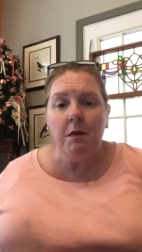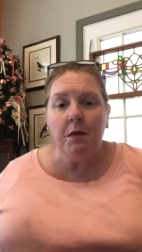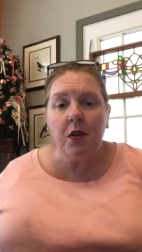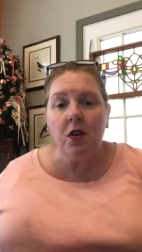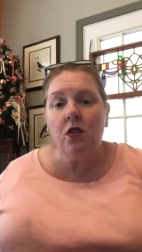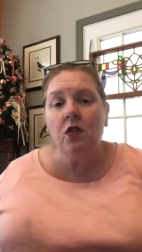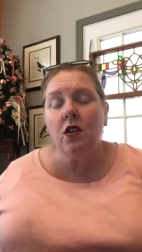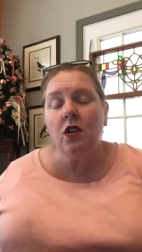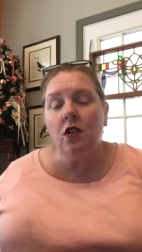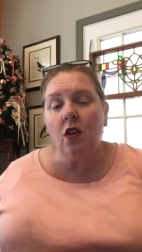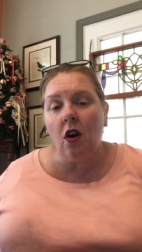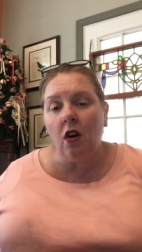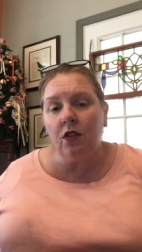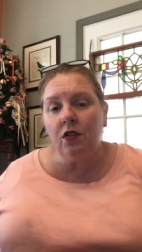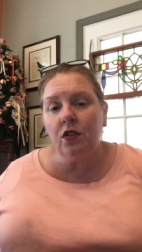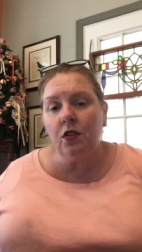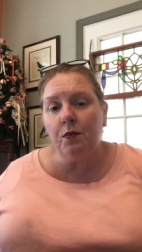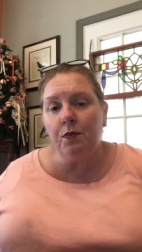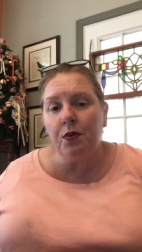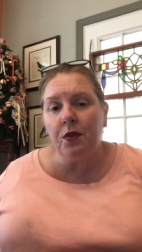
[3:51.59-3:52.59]
But you can
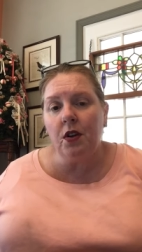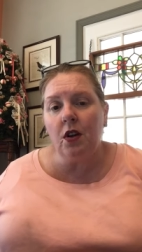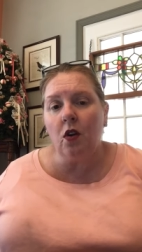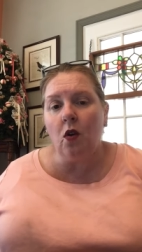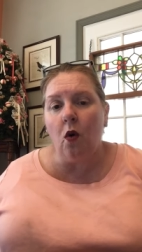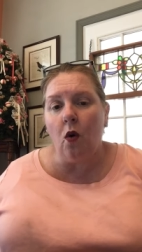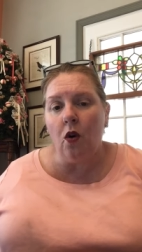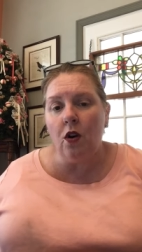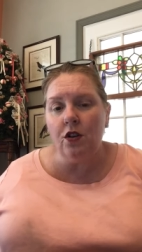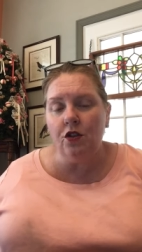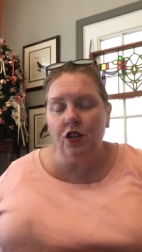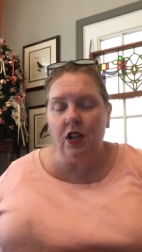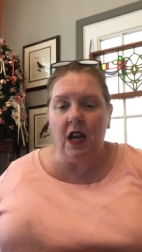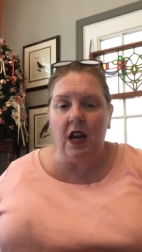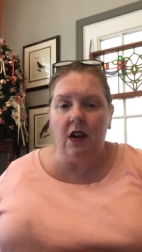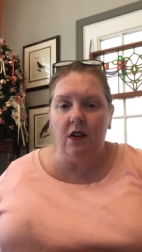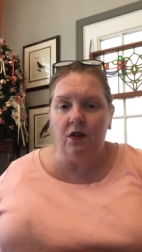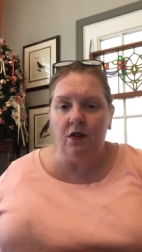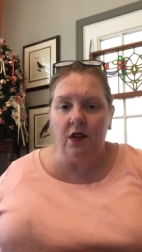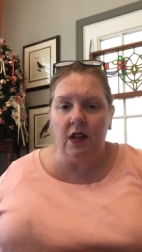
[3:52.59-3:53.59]
also put a corn
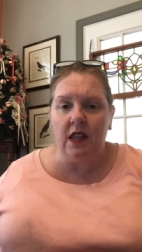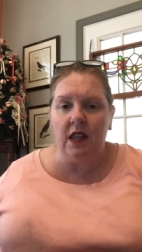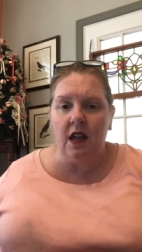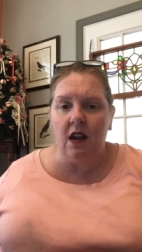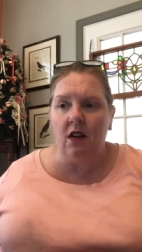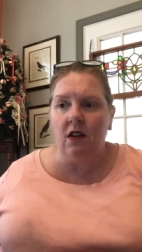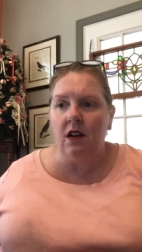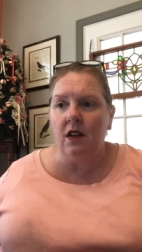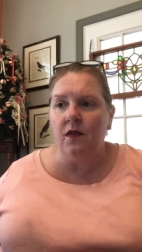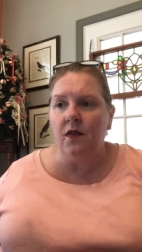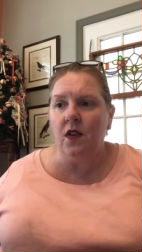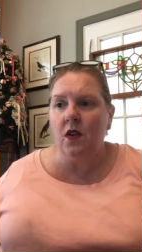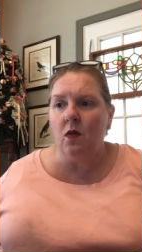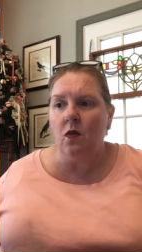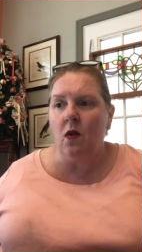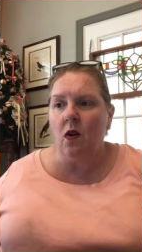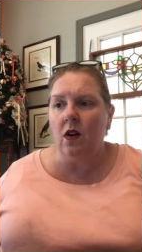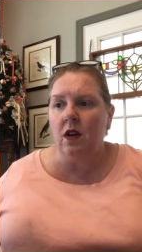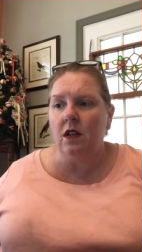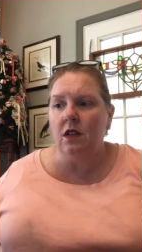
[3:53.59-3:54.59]
chowder in there if you
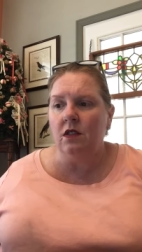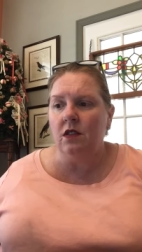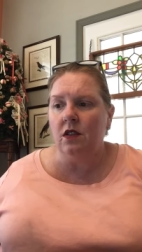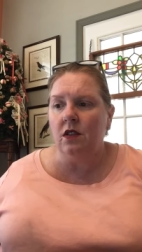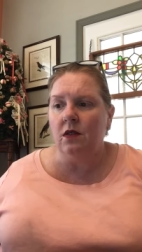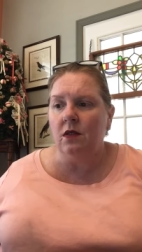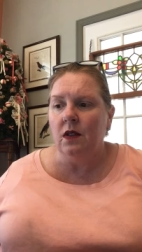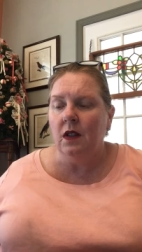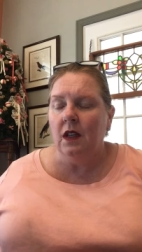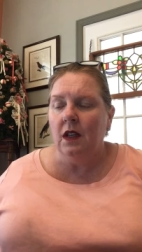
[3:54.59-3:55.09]
wanted to.